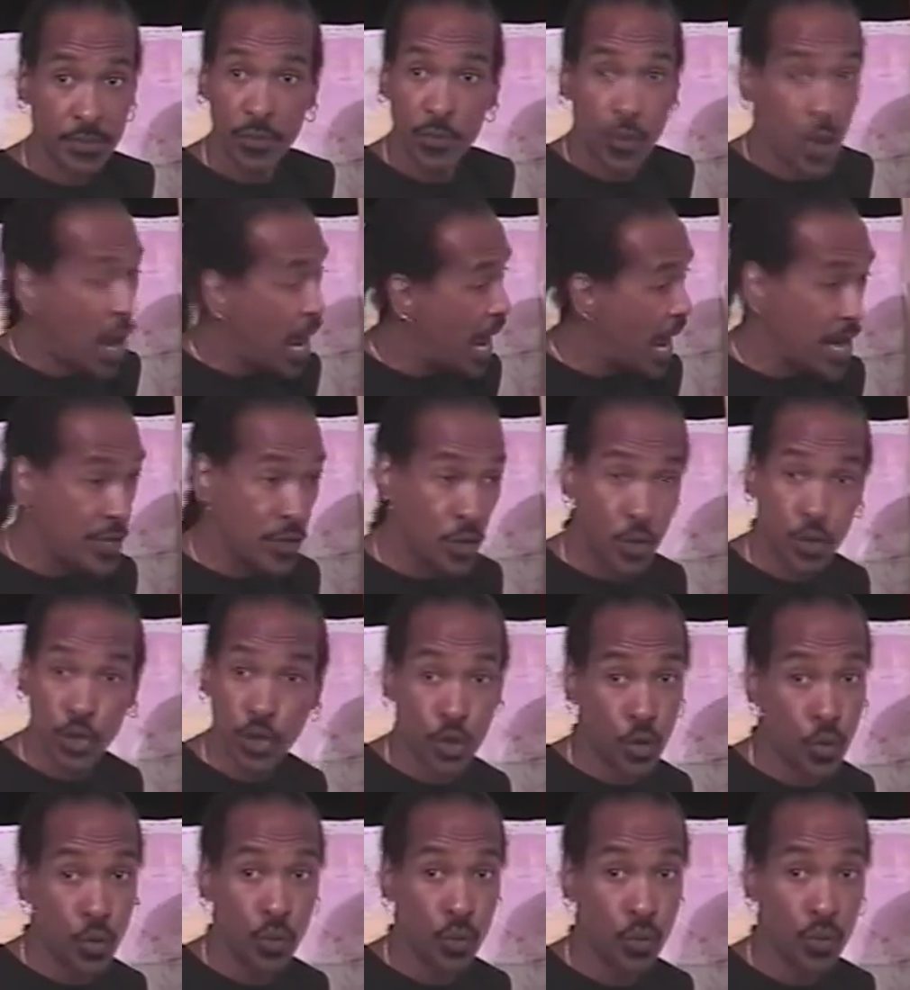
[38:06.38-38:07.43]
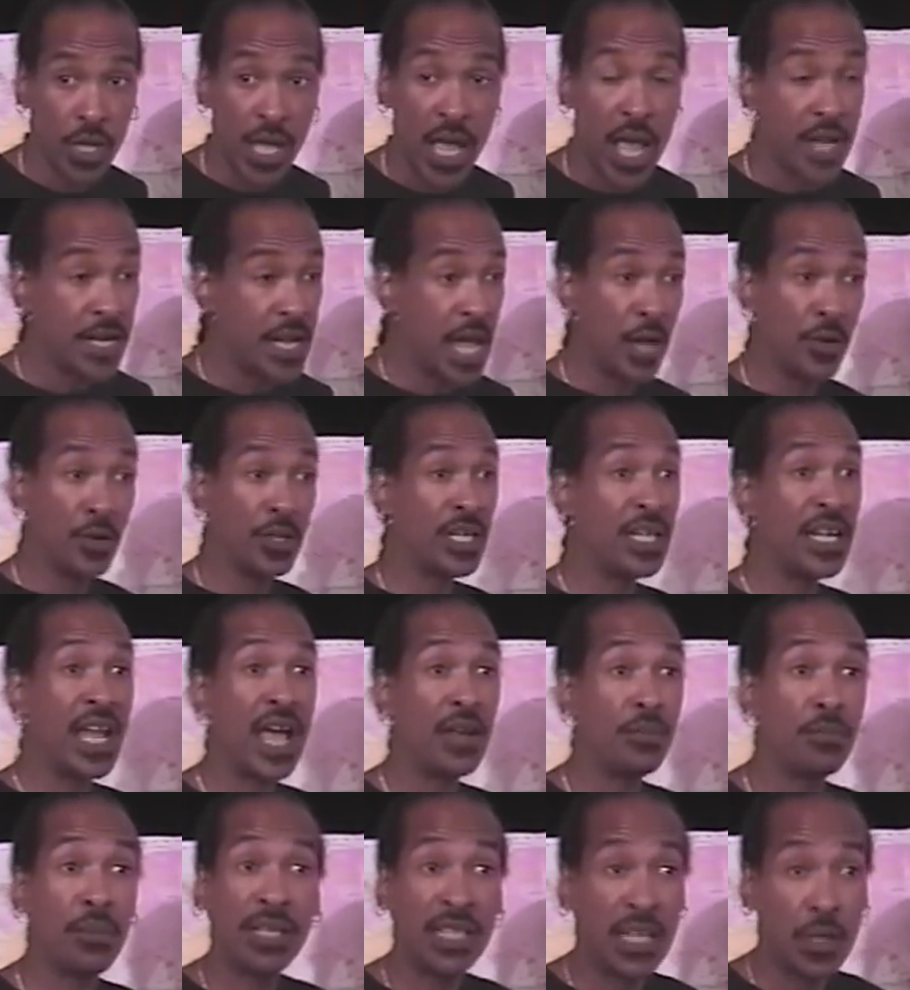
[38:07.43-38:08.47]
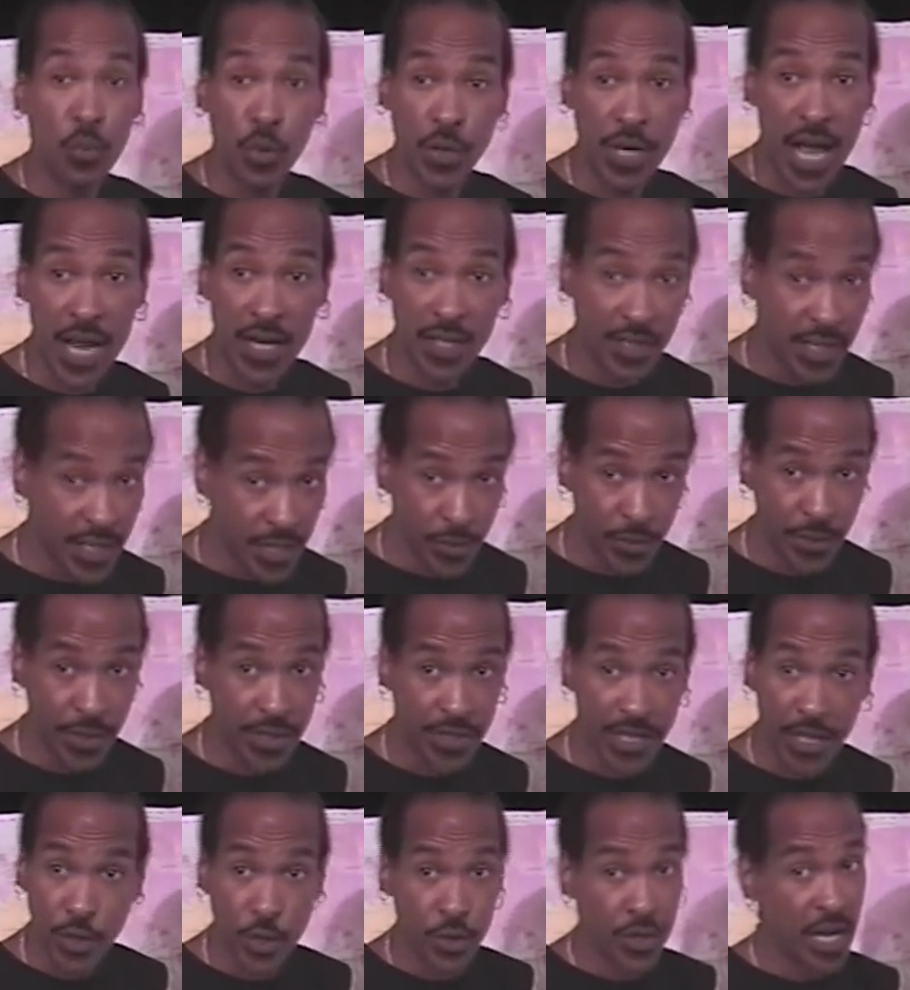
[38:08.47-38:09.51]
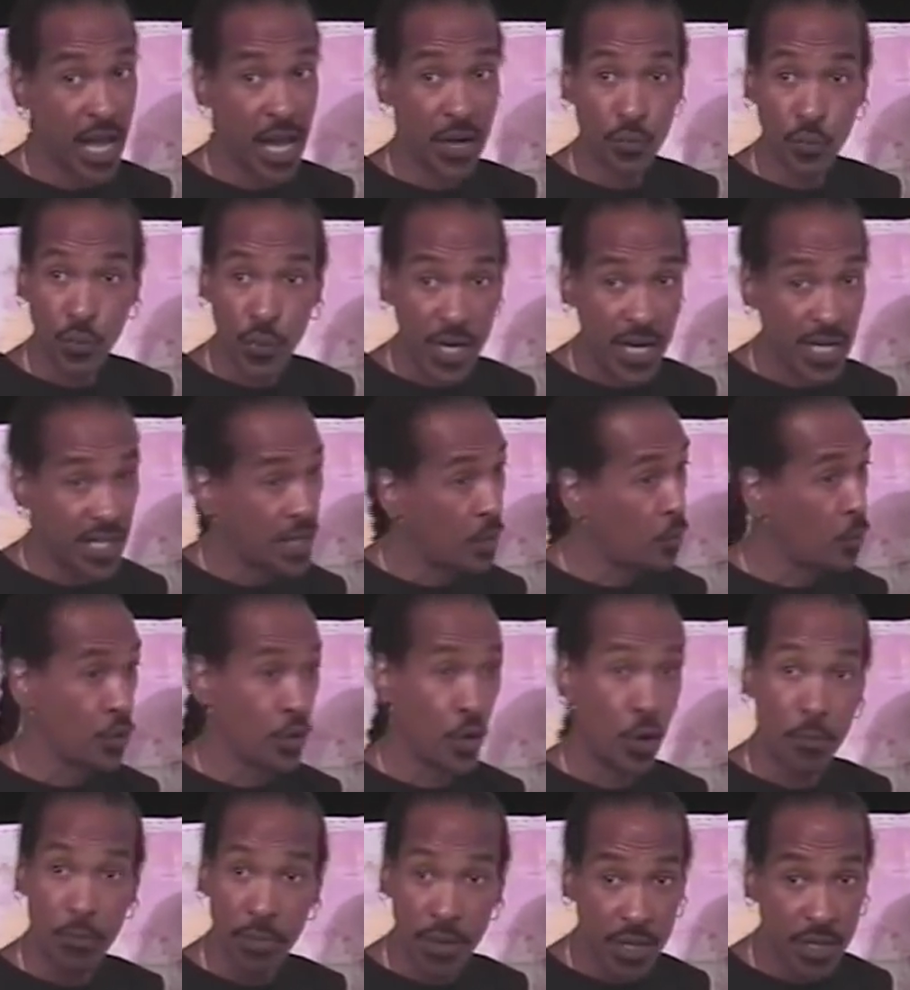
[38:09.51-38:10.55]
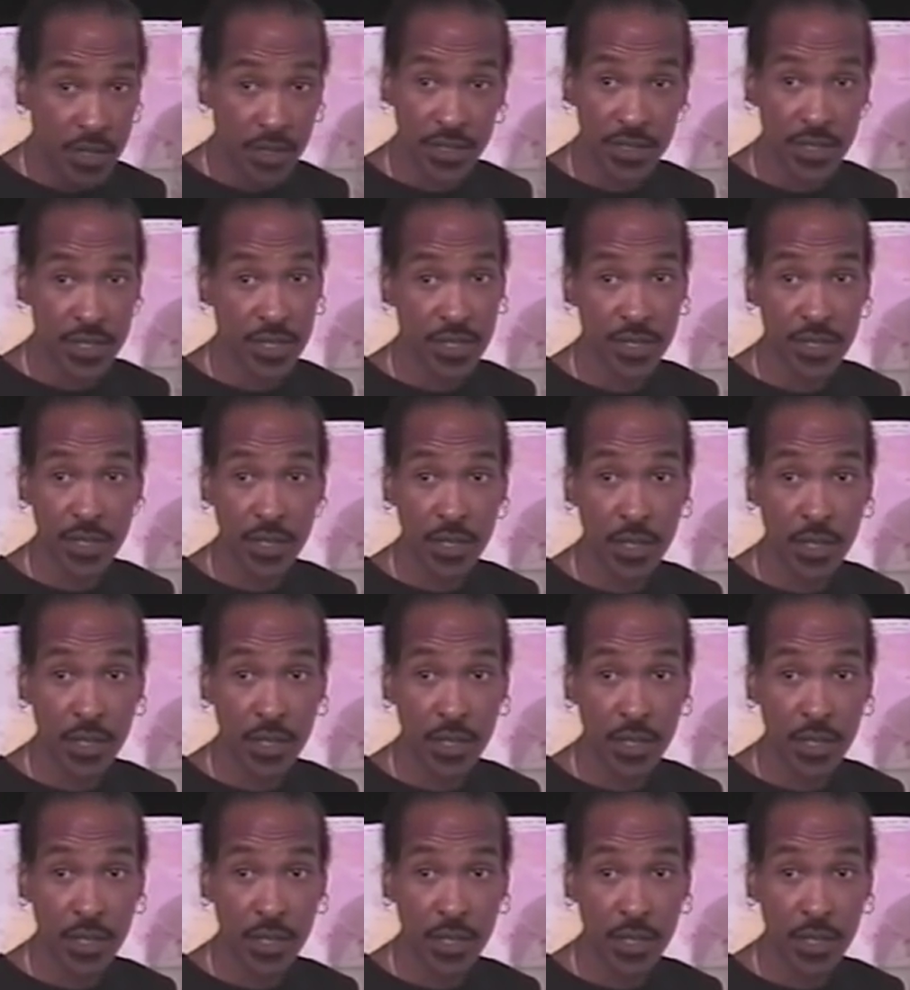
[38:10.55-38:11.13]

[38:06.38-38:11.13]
schools. No, had no schools. Not only did that, but they were not literate. They could not read. There were no books.